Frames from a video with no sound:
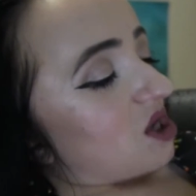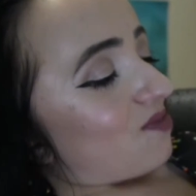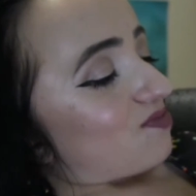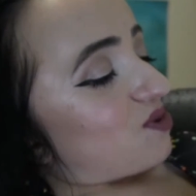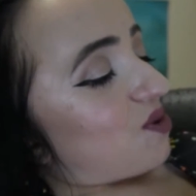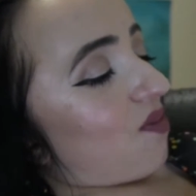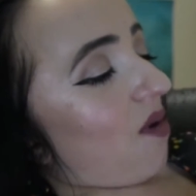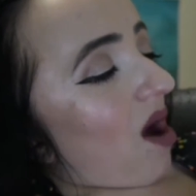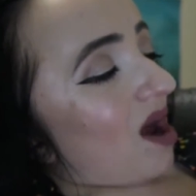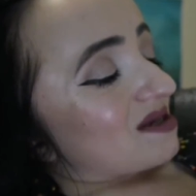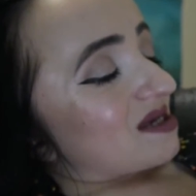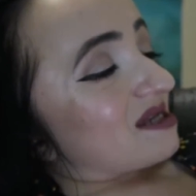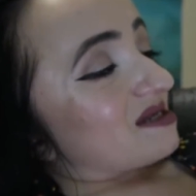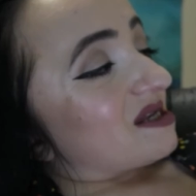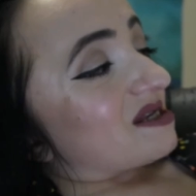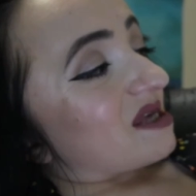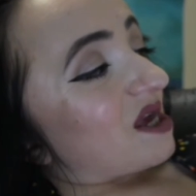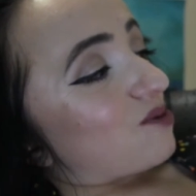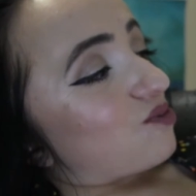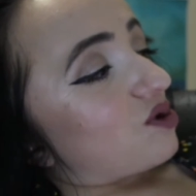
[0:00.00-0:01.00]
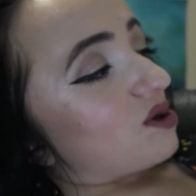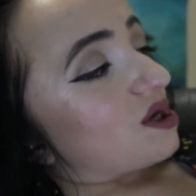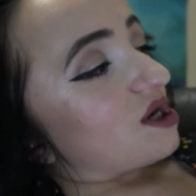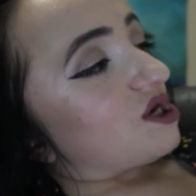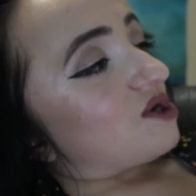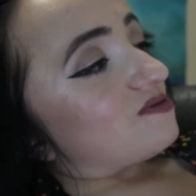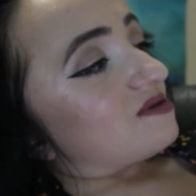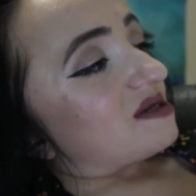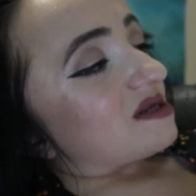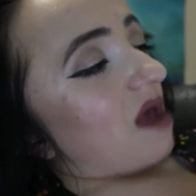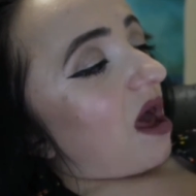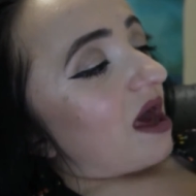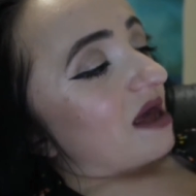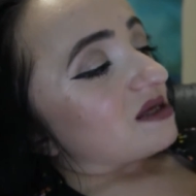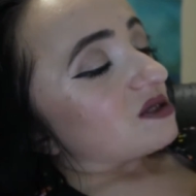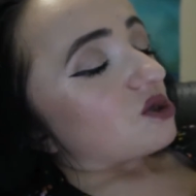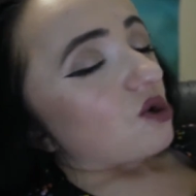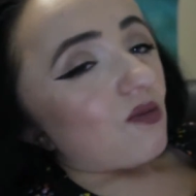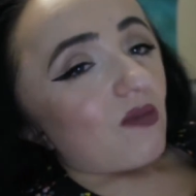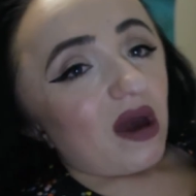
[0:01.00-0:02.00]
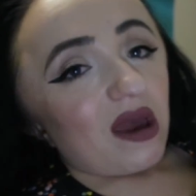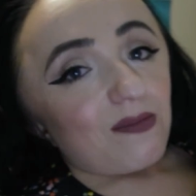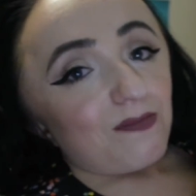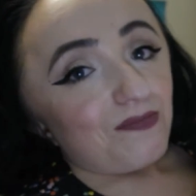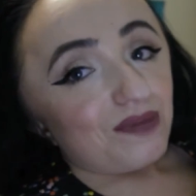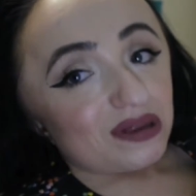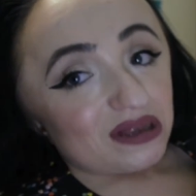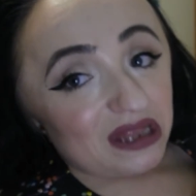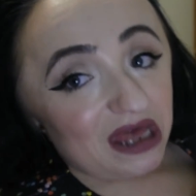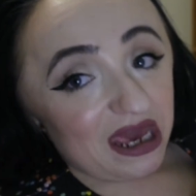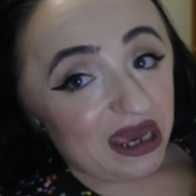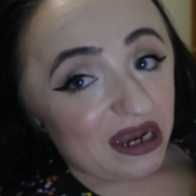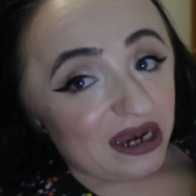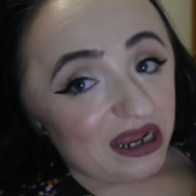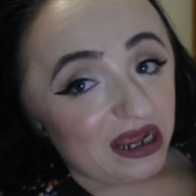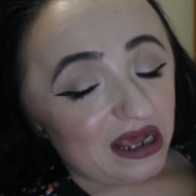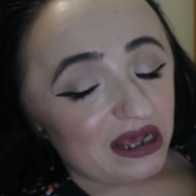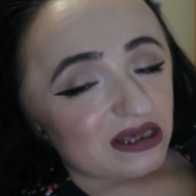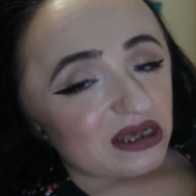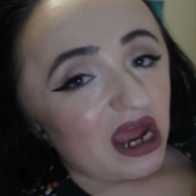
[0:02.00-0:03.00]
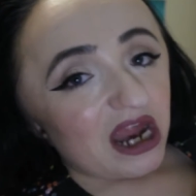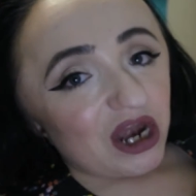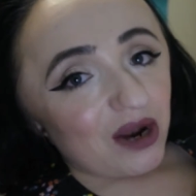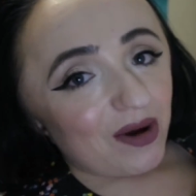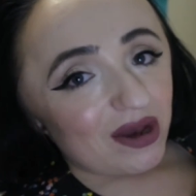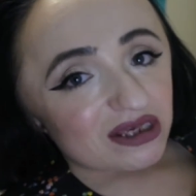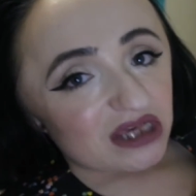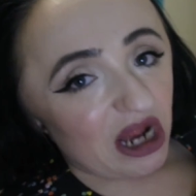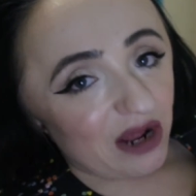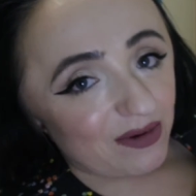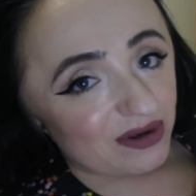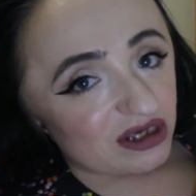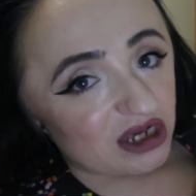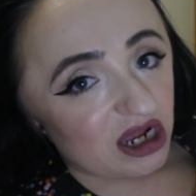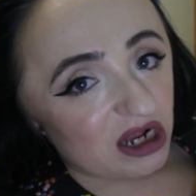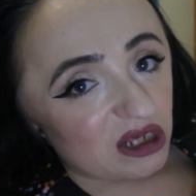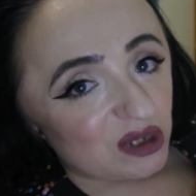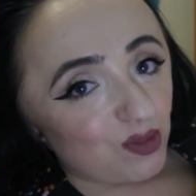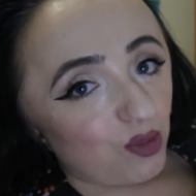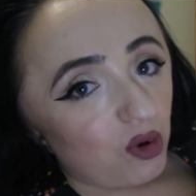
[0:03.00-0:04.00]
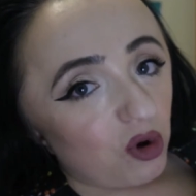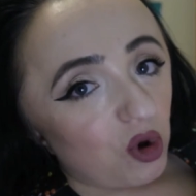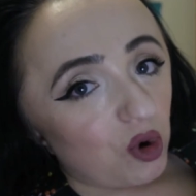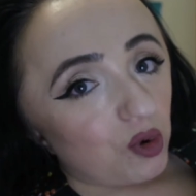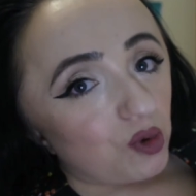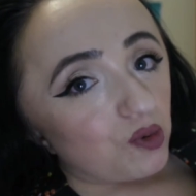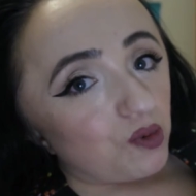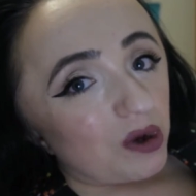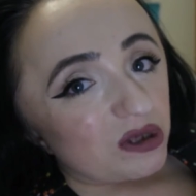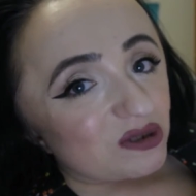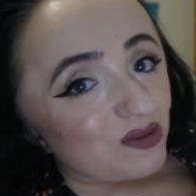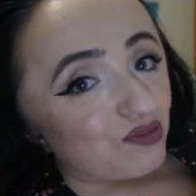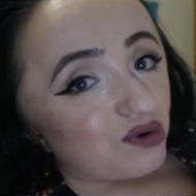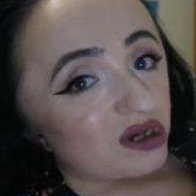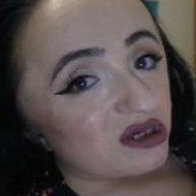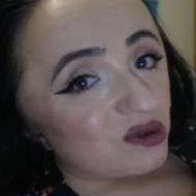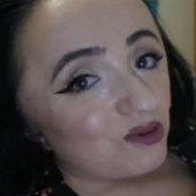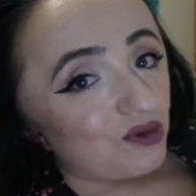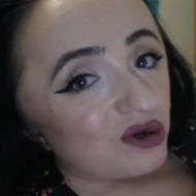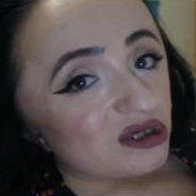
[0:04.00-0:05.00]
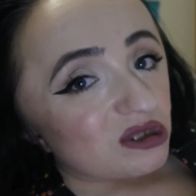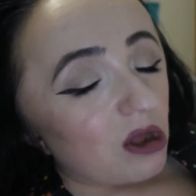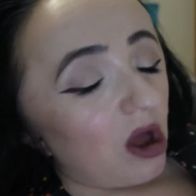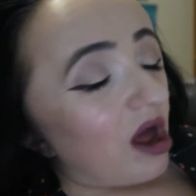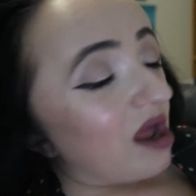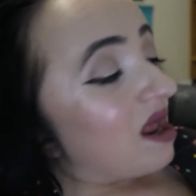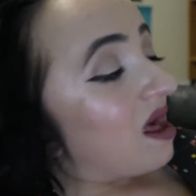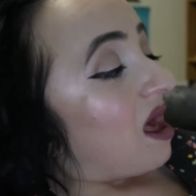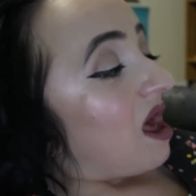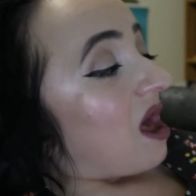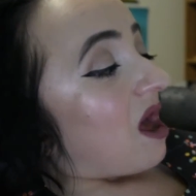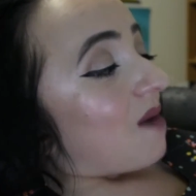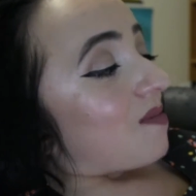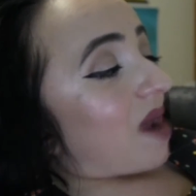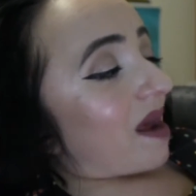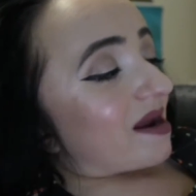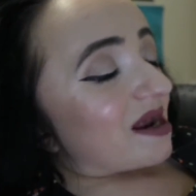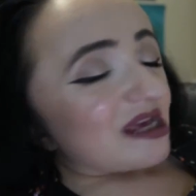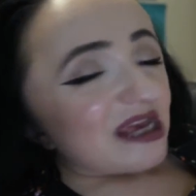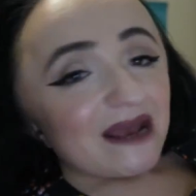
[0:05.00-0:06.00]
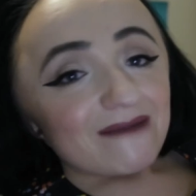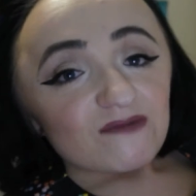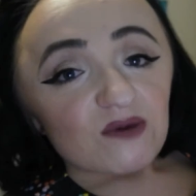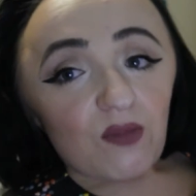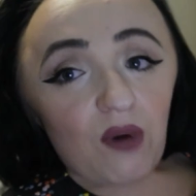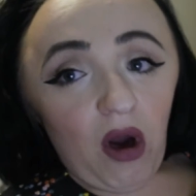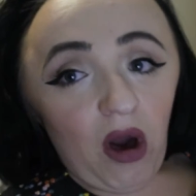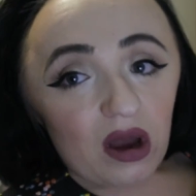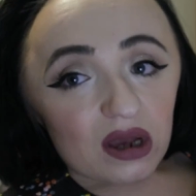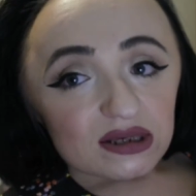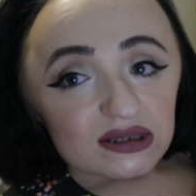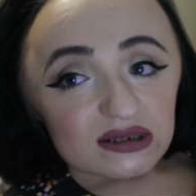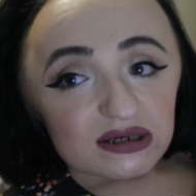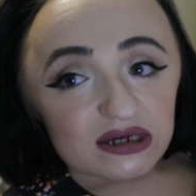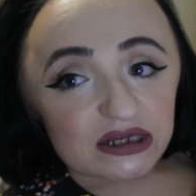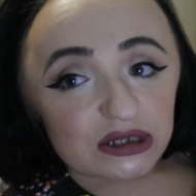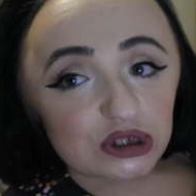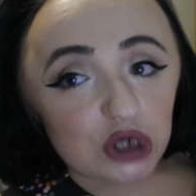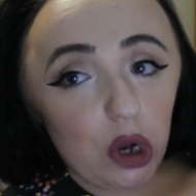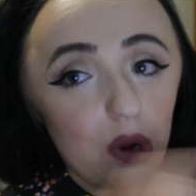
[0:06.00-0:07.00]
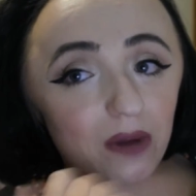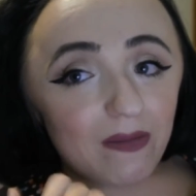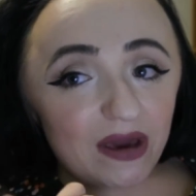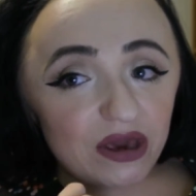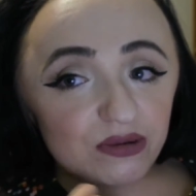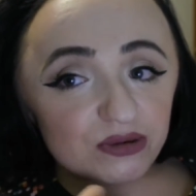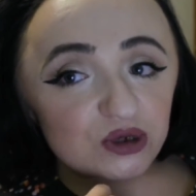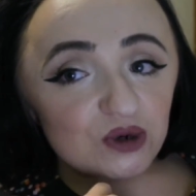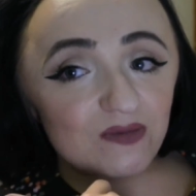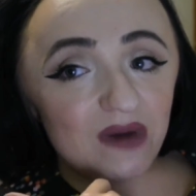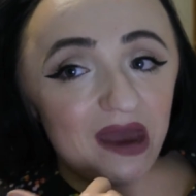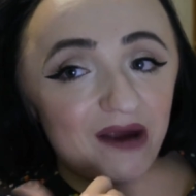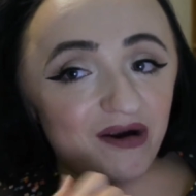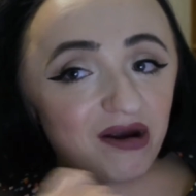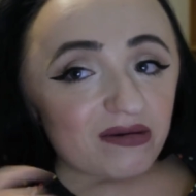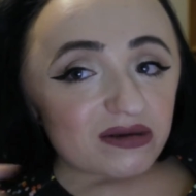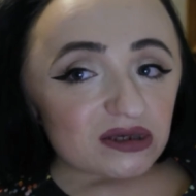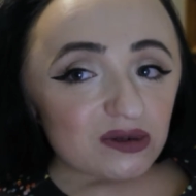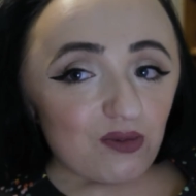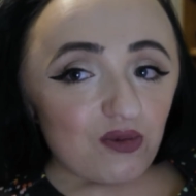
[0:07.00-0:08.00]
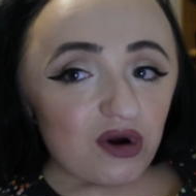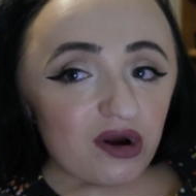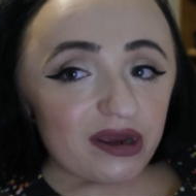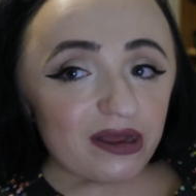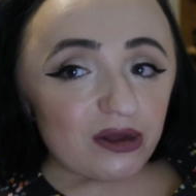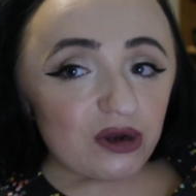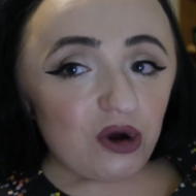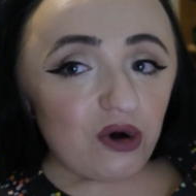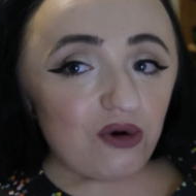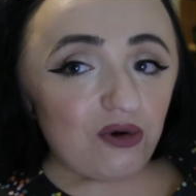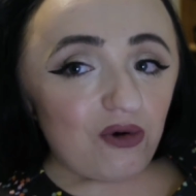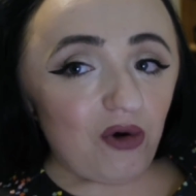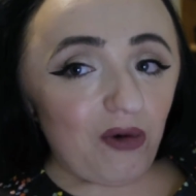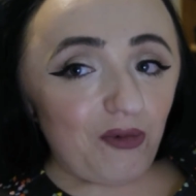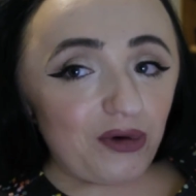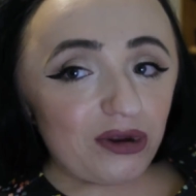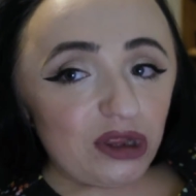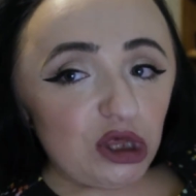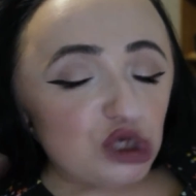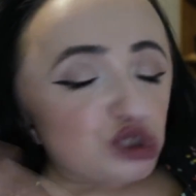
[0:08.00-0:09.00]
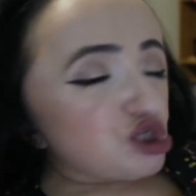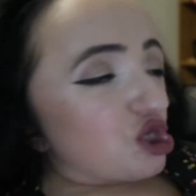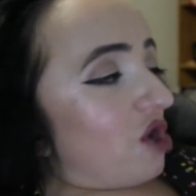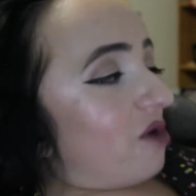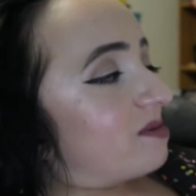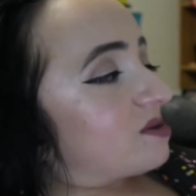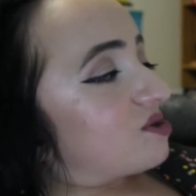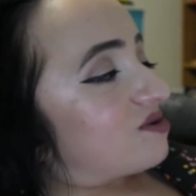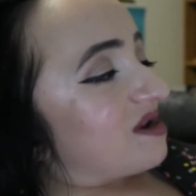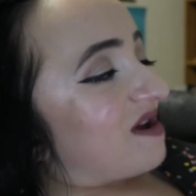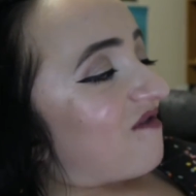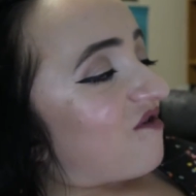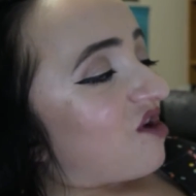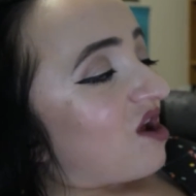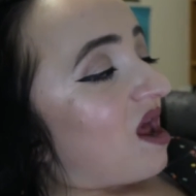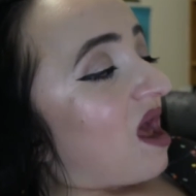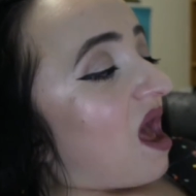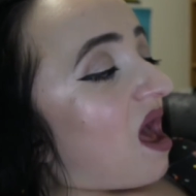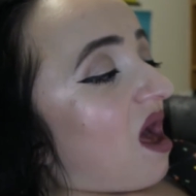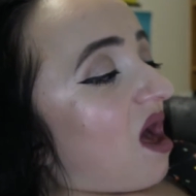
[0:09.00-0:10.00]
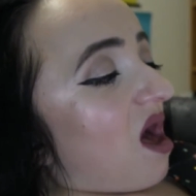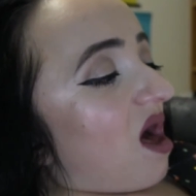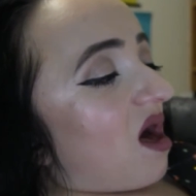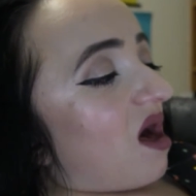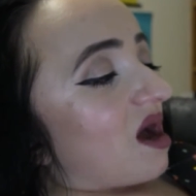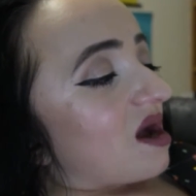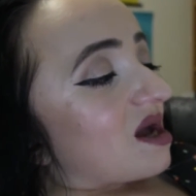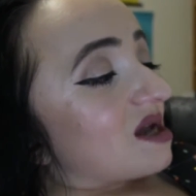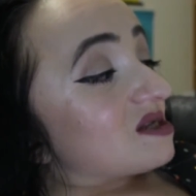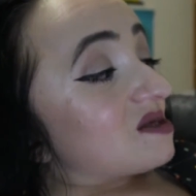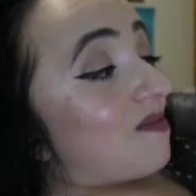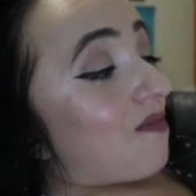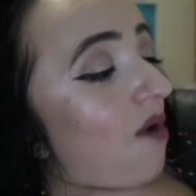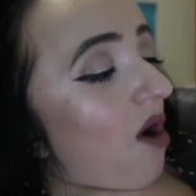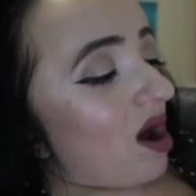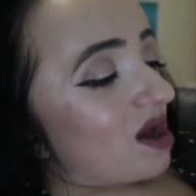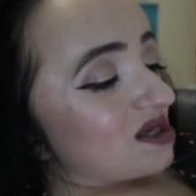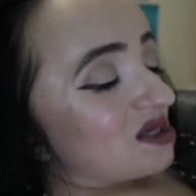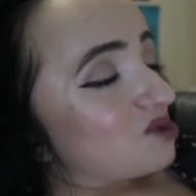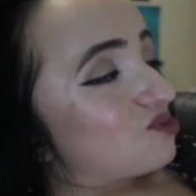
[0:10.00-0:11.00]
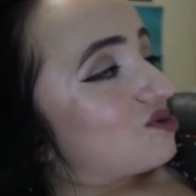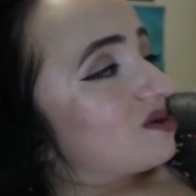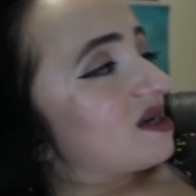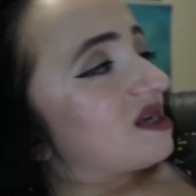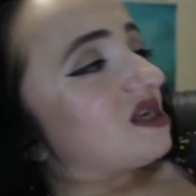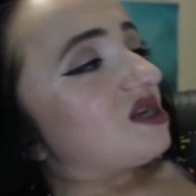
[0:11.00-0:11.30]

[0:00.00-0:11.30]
up, the box has this like really cute design. So my plan is, I know I said I wasn't gonna spoil what's a present, what's not, but I'm gonna keep the box. It'll go in my YouTube background somewhere. It'll go on one of these shelves or whatever, because uh, the box is really